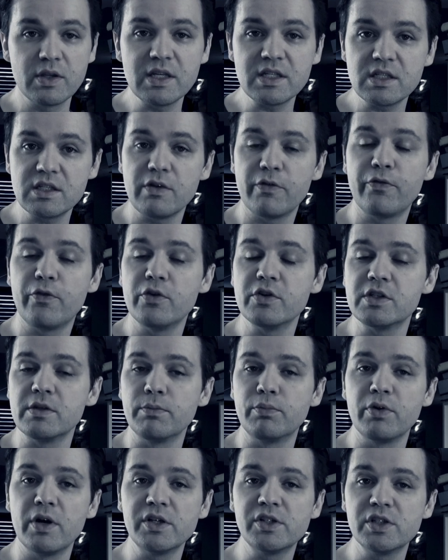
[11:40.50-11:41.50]
this is a first
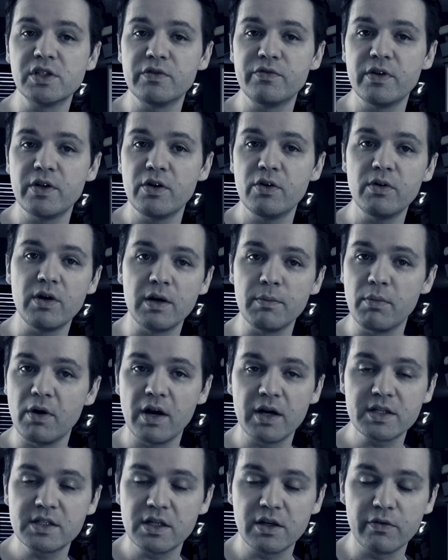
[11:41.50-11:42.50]
impressions video,
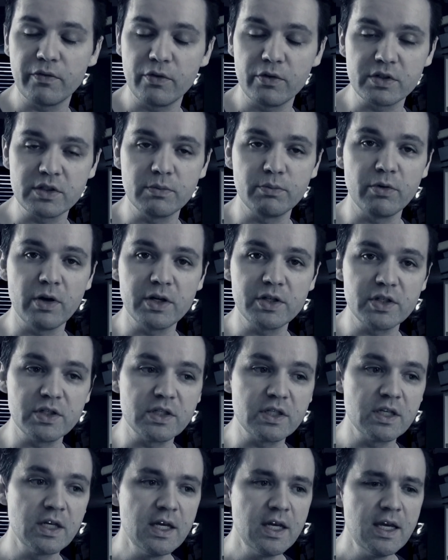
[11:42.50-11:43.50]
unboxing and first
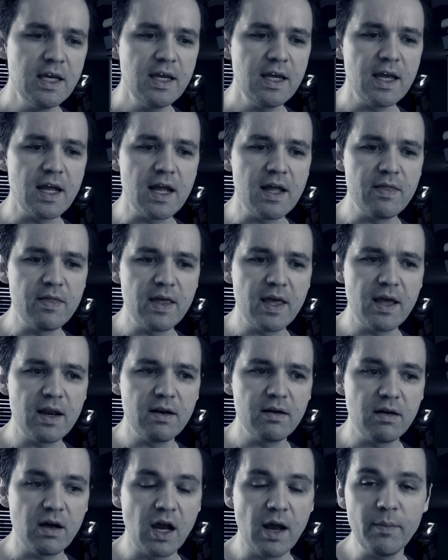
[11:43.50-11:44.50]
impressions. And
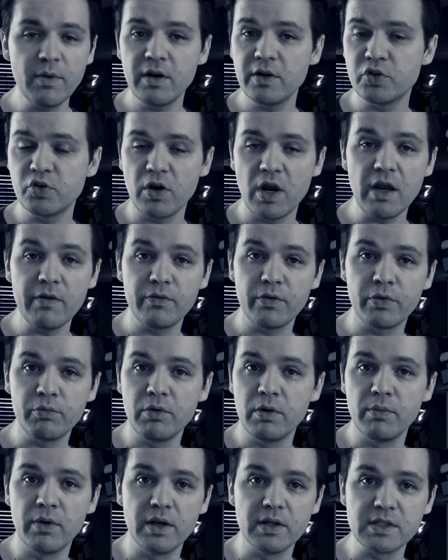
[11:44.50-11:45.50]
then I'm gonna try it for
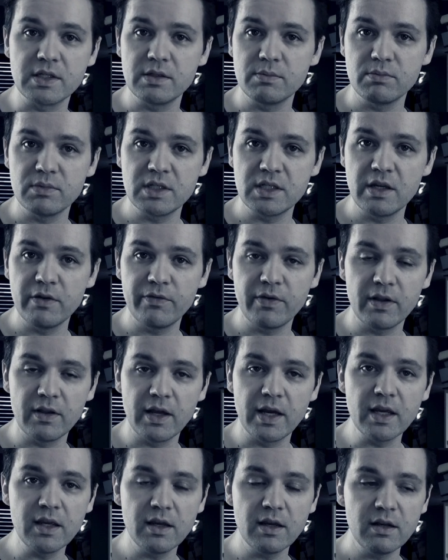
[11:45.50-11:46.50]
3 months, see if I
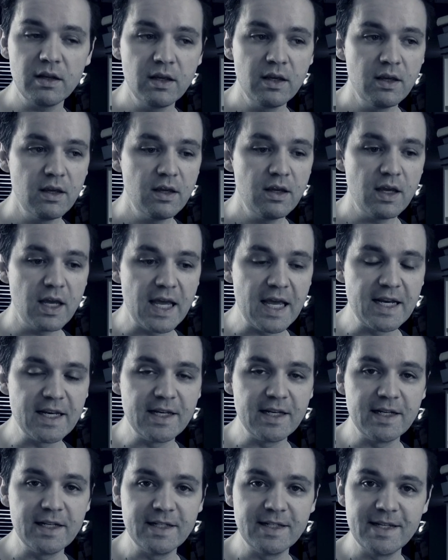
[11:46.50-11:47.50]
like it.
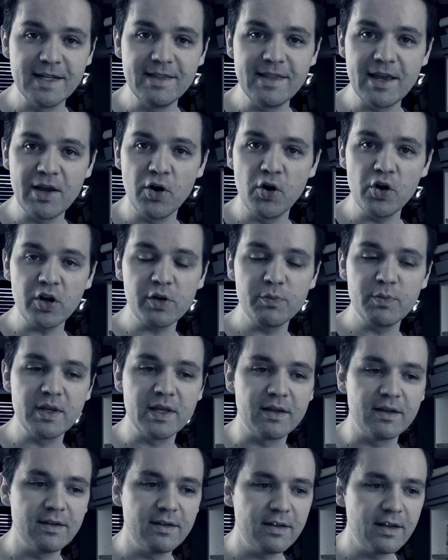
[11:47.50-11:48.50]
And did they hook
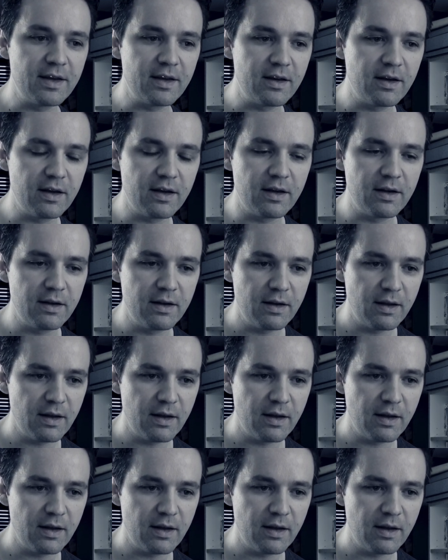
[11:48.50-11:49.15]
me like a